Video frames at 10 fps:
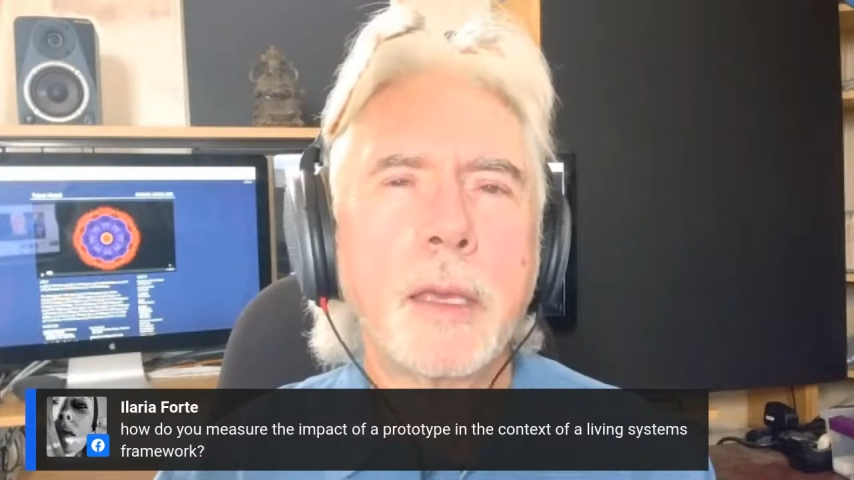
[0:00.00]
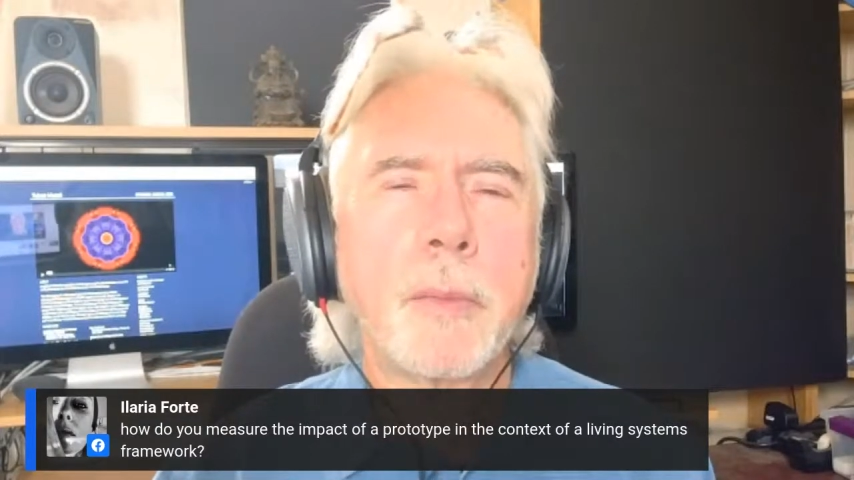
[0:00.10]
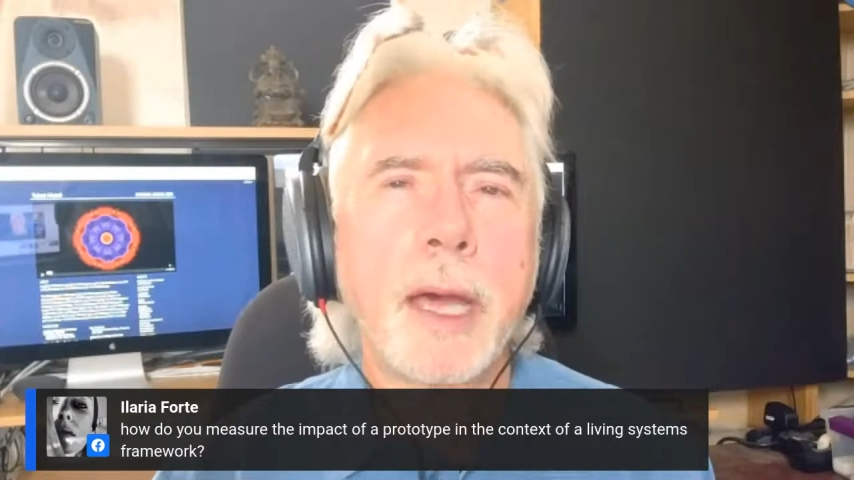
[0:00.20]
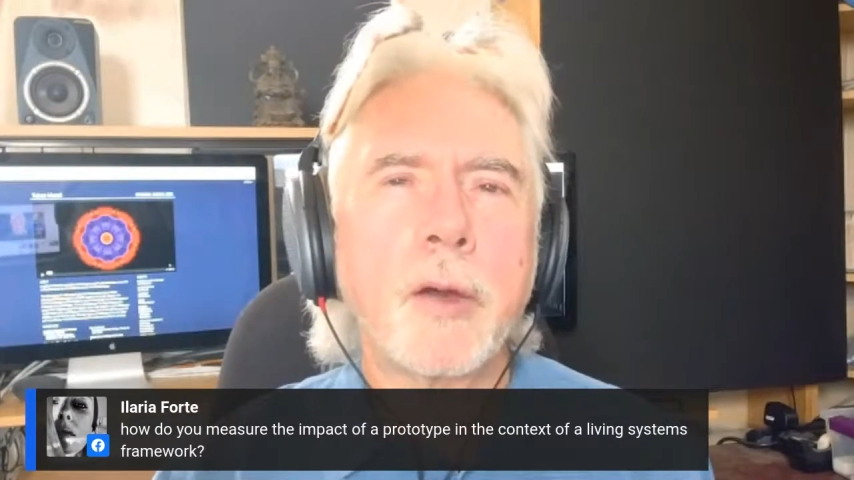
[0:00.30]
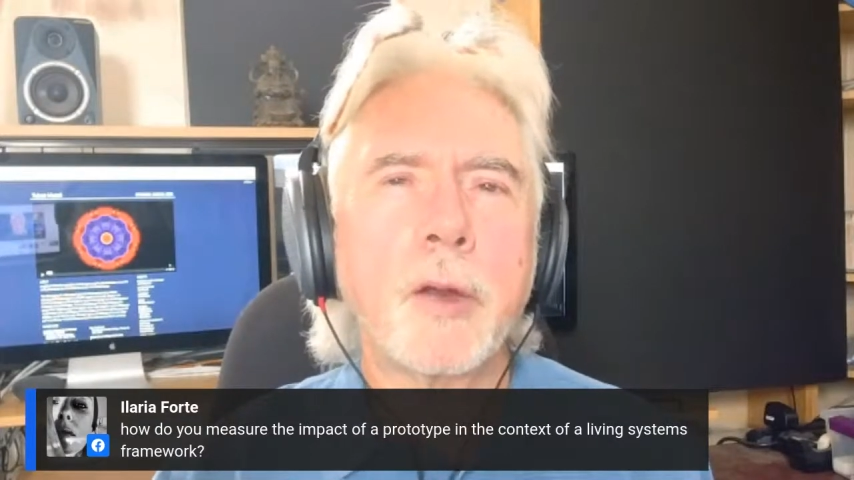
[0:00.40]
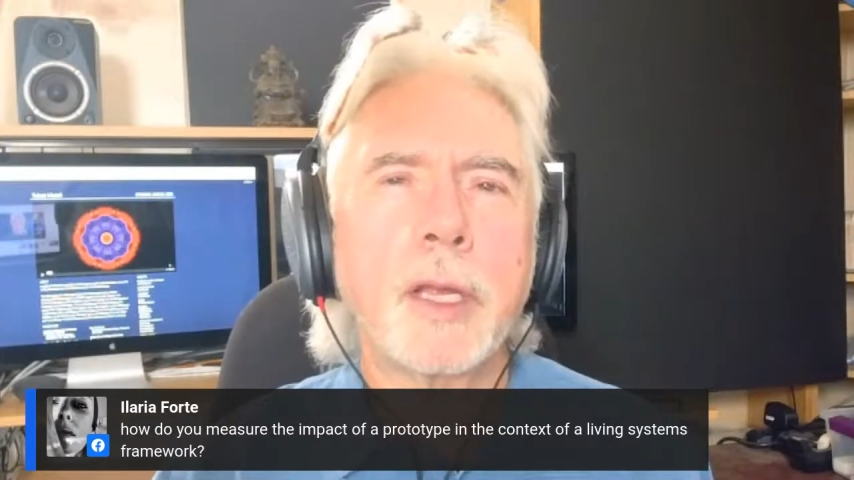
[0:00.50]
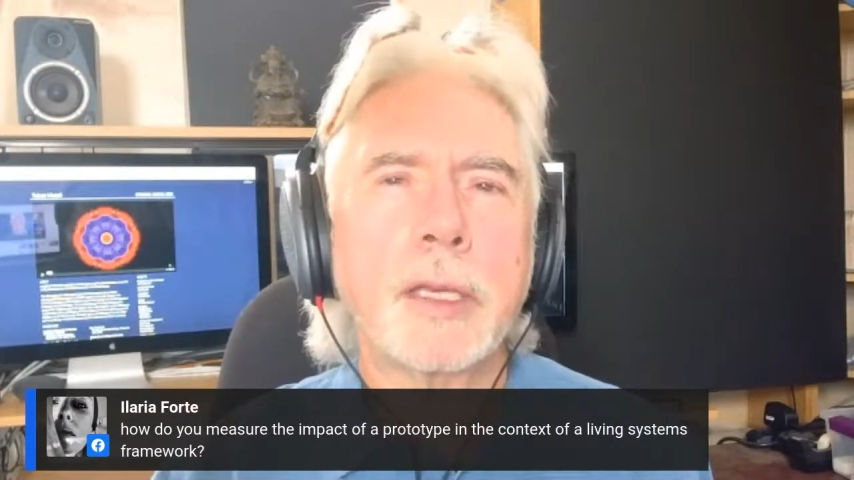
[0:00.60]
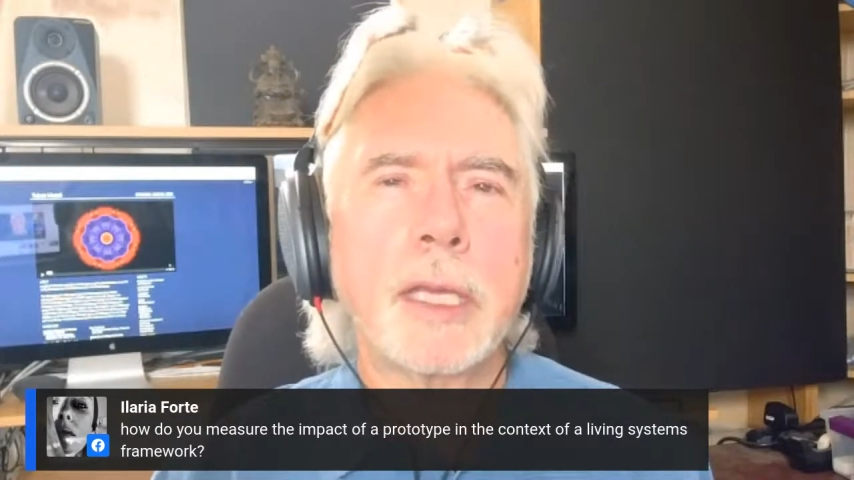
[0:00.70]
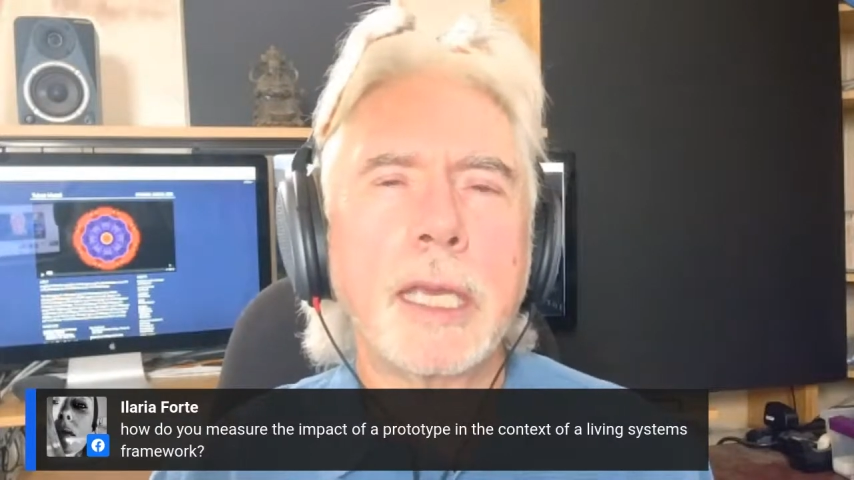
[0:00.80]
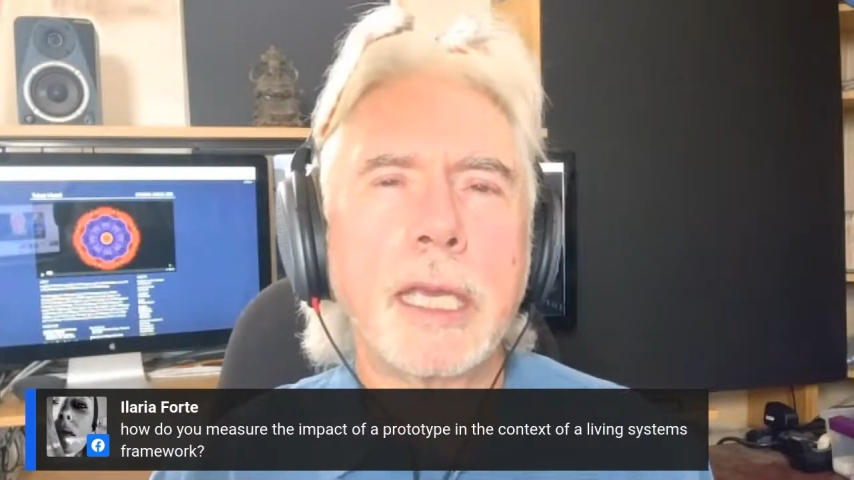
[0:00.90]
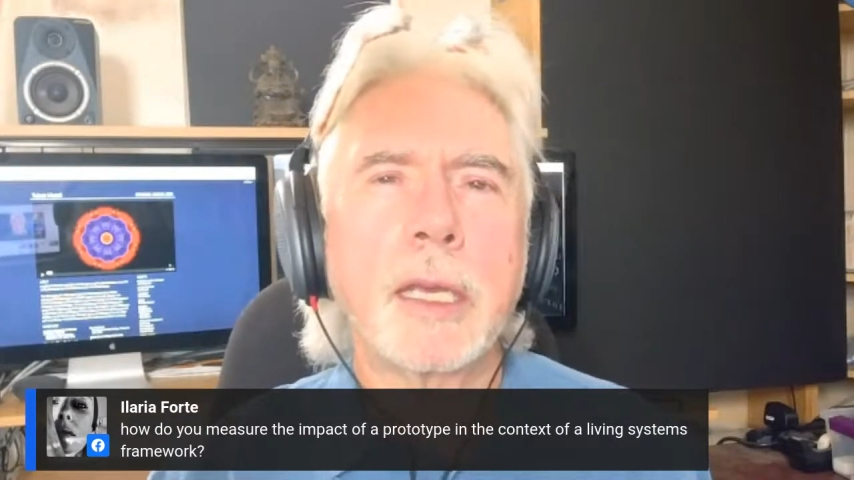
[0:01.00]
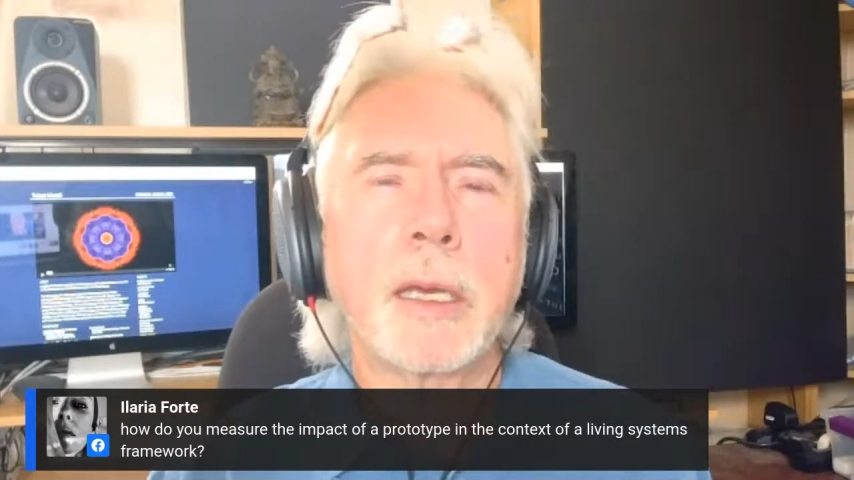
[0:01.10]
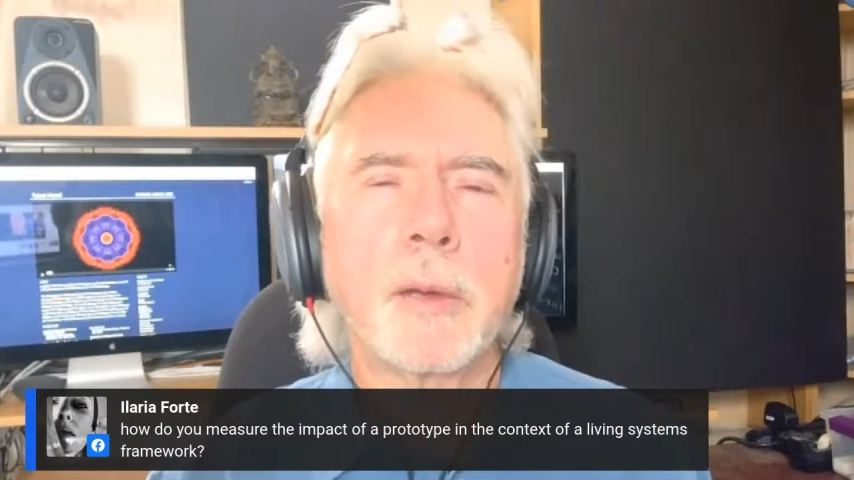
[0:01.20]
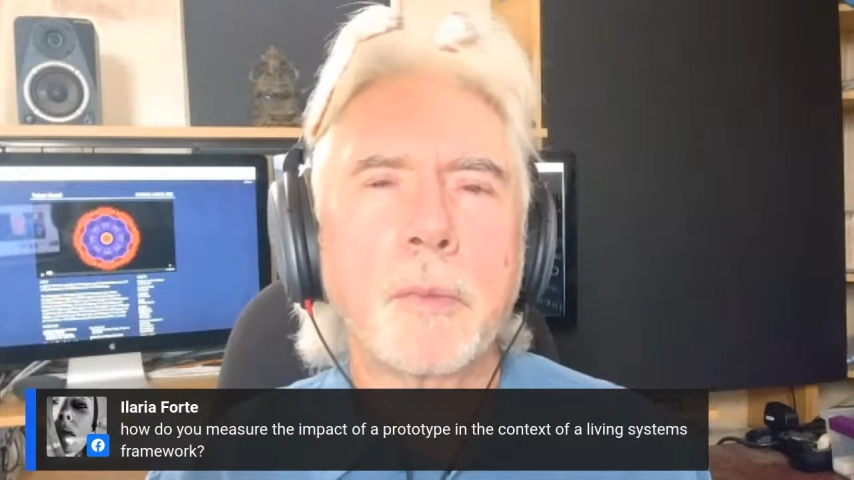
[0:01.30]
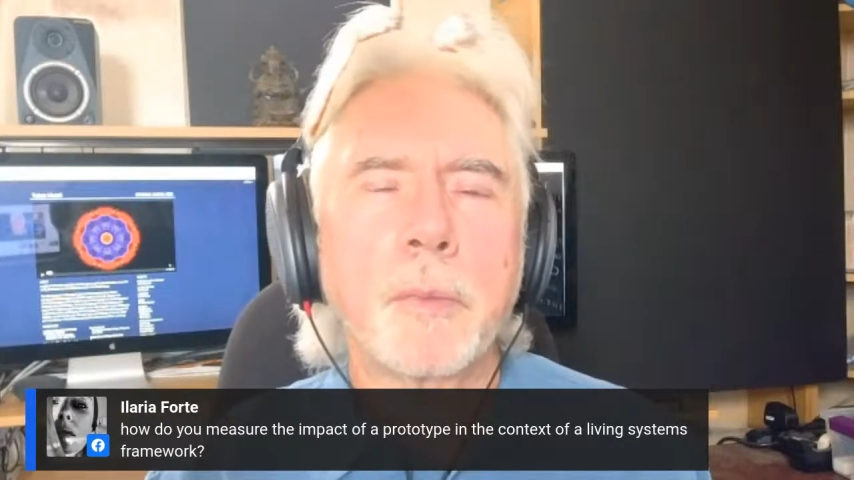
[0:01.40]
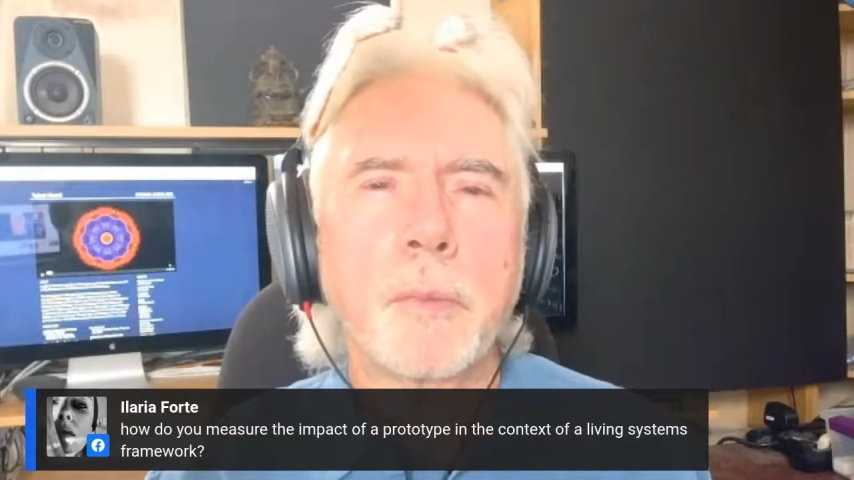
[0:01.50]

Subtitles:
about it in a